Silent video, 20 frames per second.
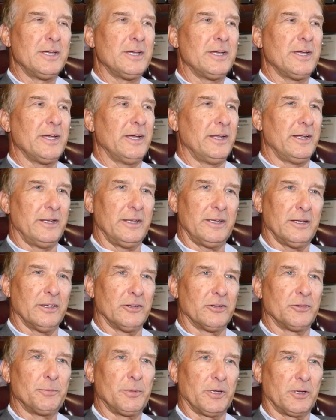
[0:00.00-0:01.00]
And it
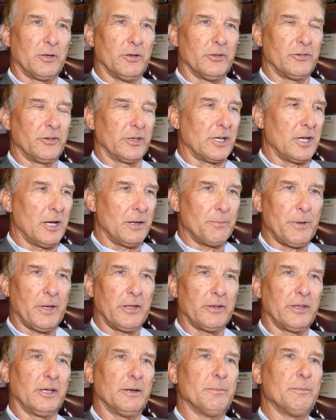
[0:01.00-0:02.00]
is, because the
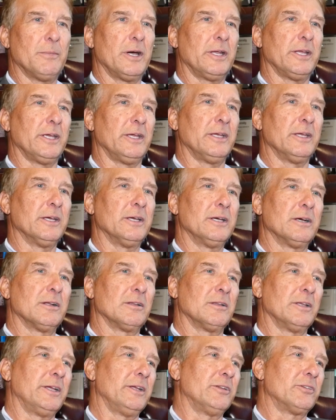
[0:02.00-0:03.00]
compounding of money
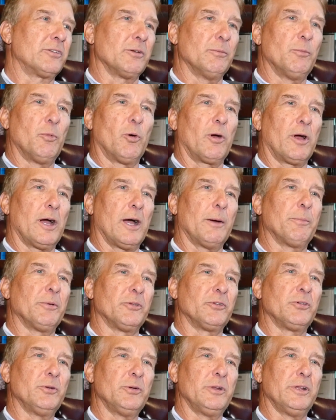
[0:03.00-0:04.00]
leads to more
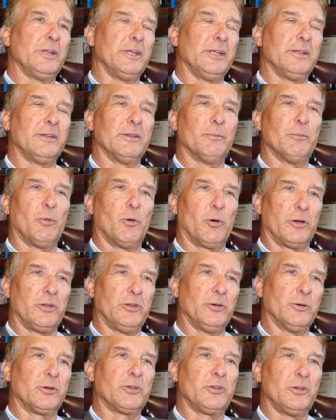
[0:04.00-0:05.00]
opportunity the more
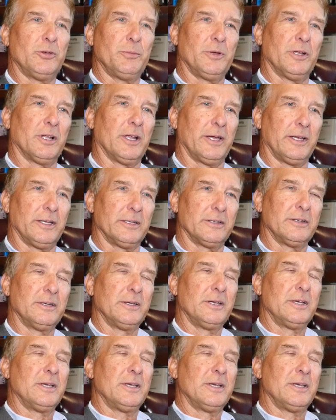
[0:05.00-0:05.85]
you accumulate.